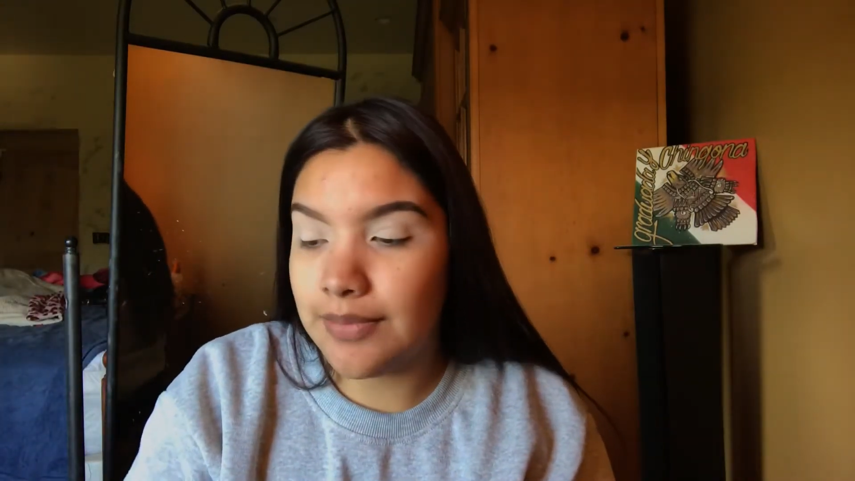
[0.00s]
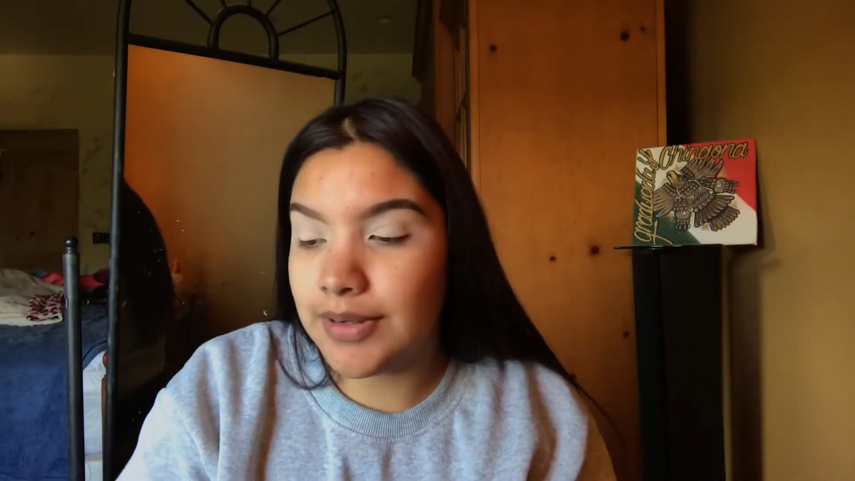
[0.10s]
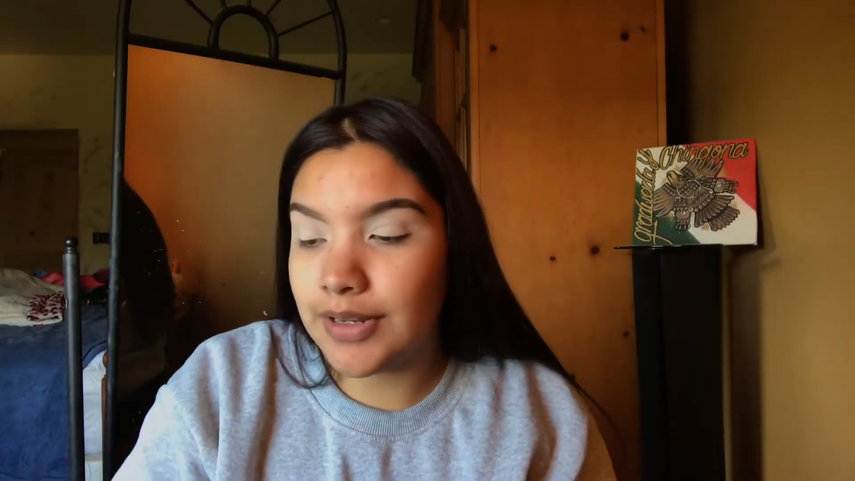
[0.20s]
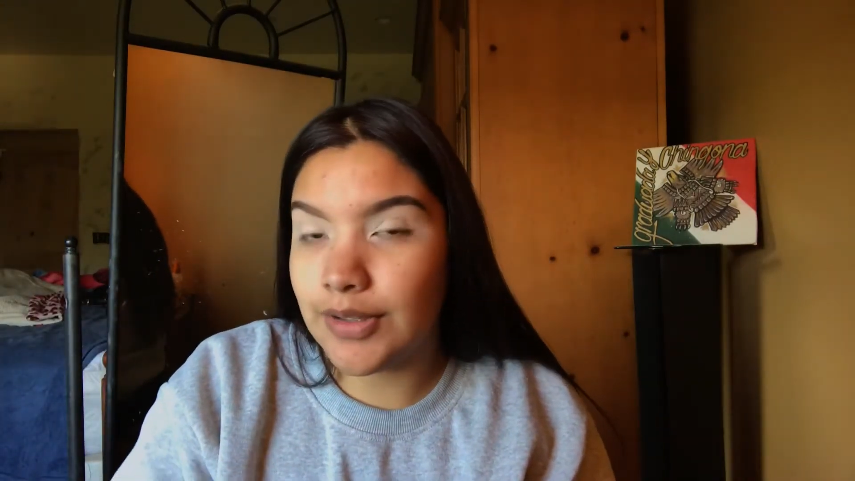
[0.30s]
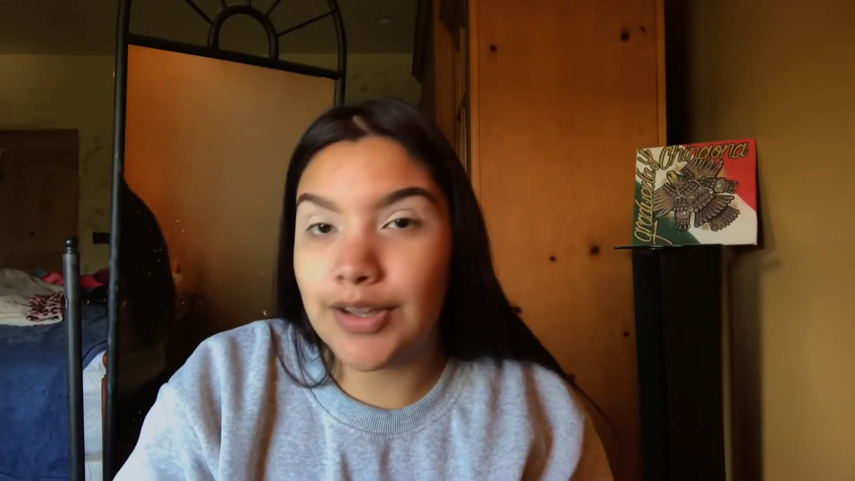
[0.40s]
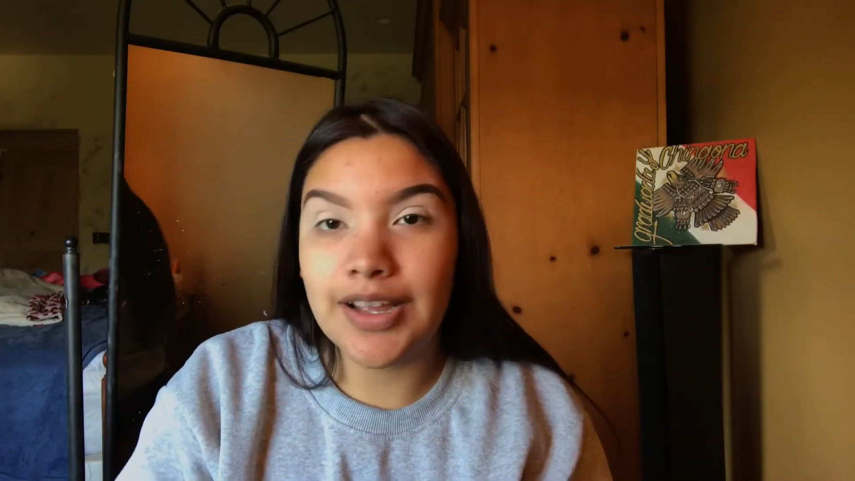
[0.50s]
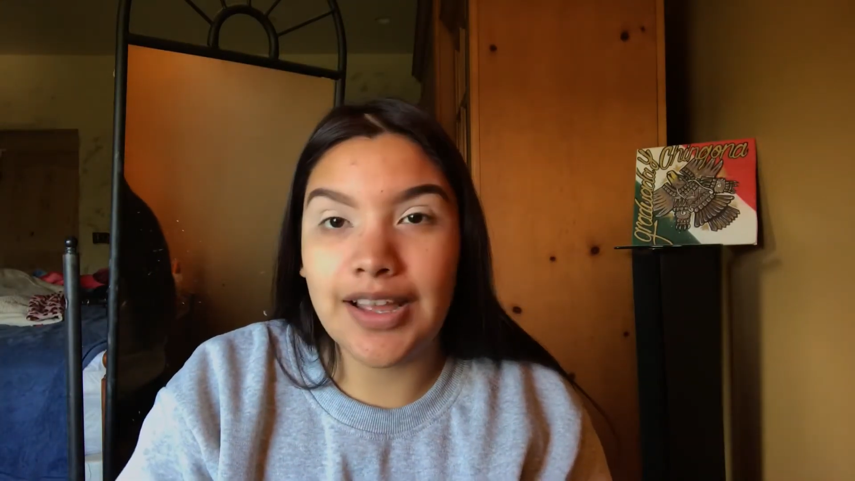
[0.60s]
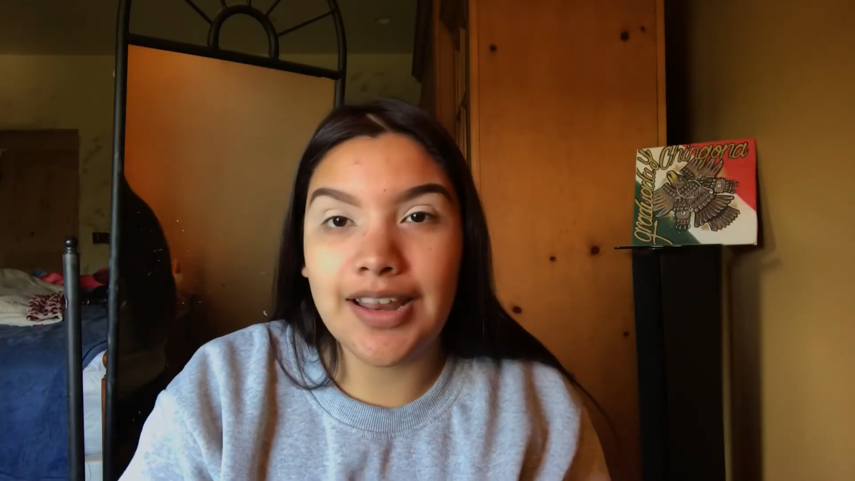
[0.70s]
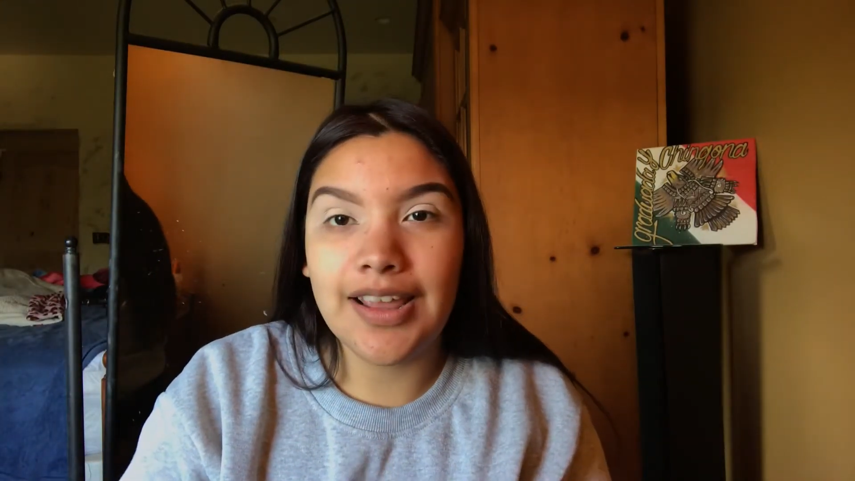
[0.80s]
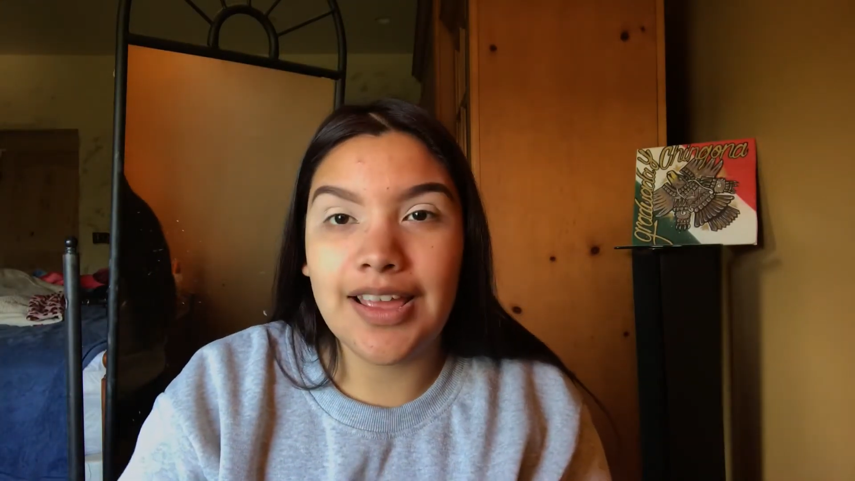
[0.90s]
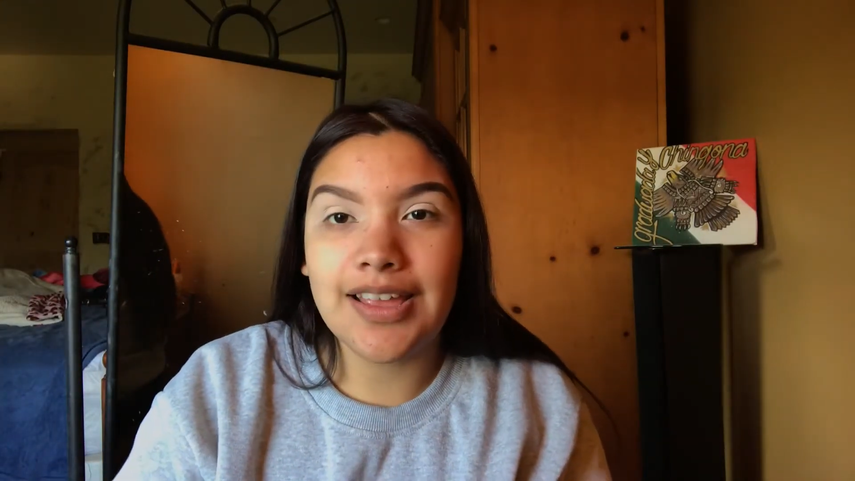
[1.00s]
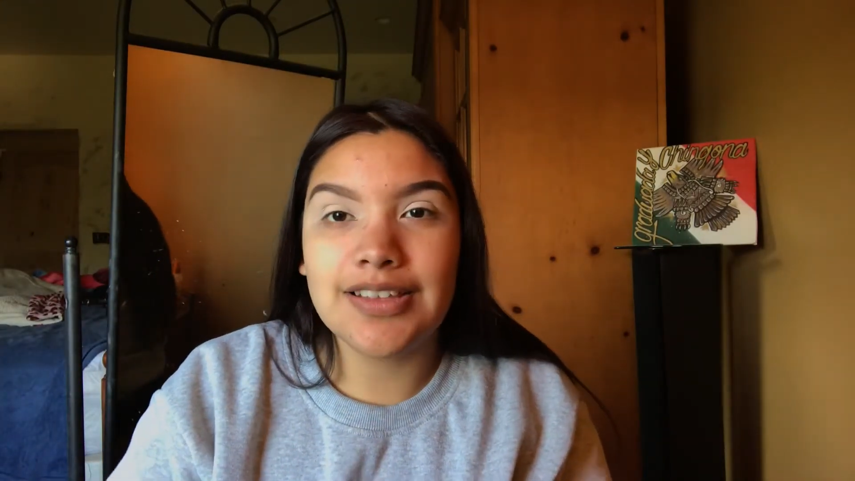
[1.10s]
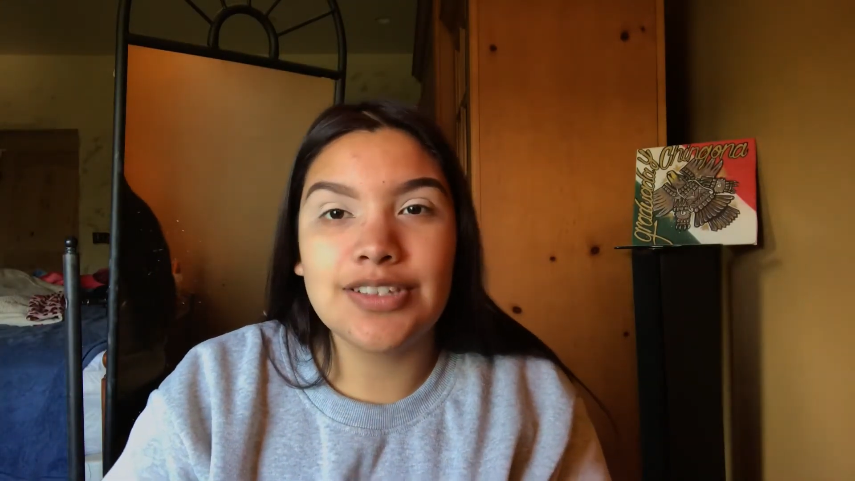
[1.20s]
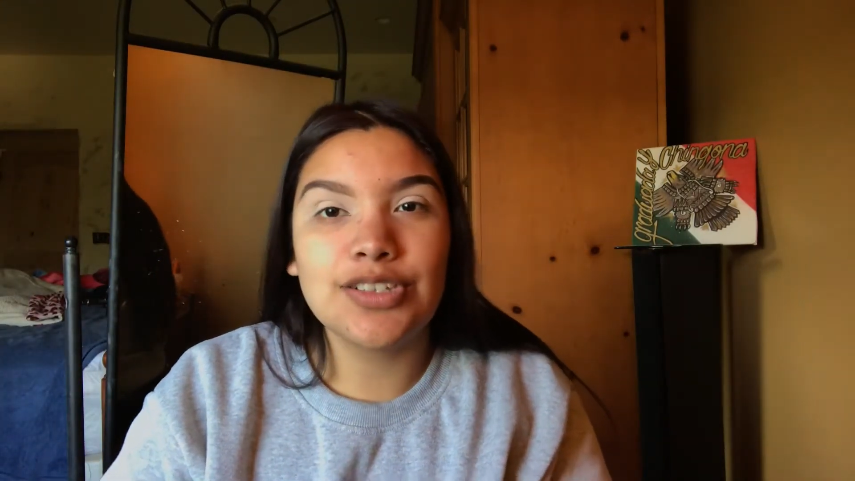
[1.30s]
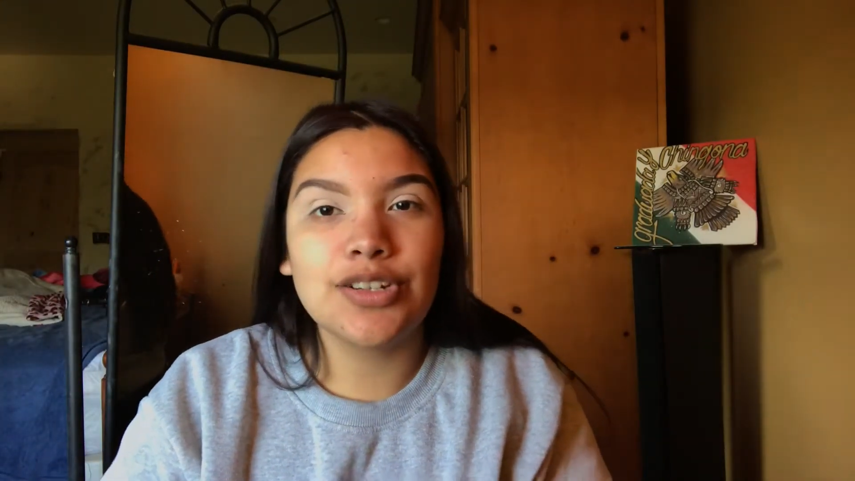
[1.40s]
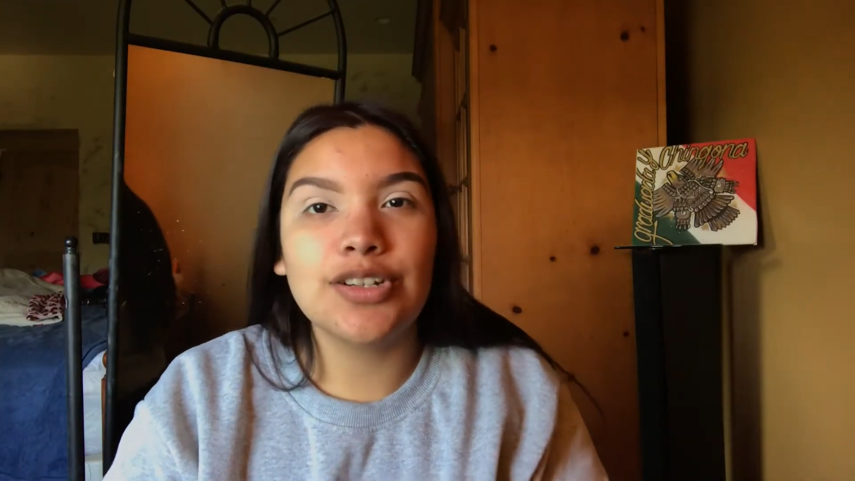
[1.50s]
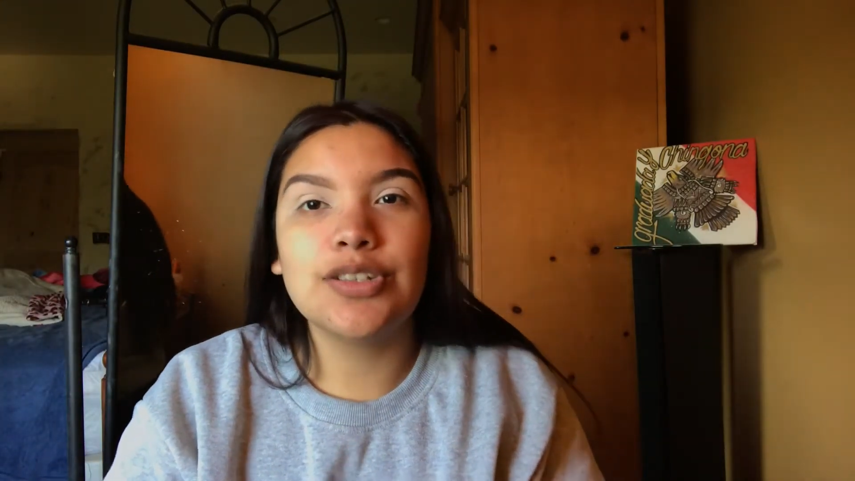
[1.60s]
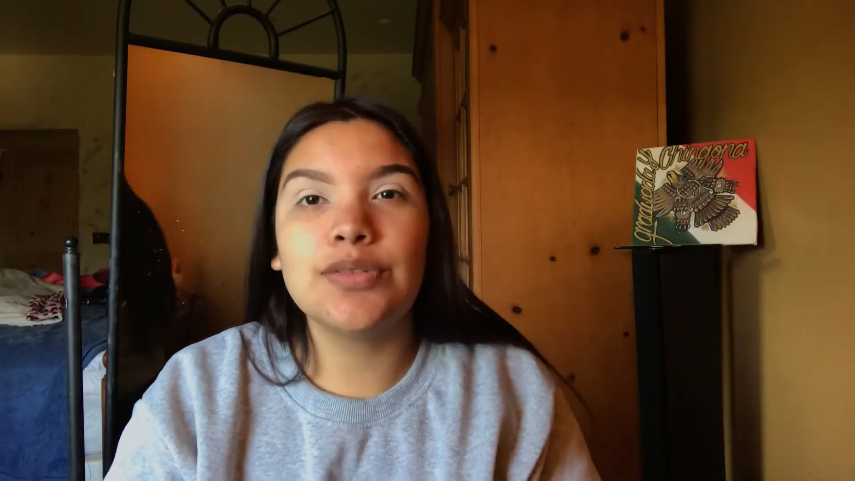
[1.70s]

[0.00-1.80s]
I'm gonna go ahead and start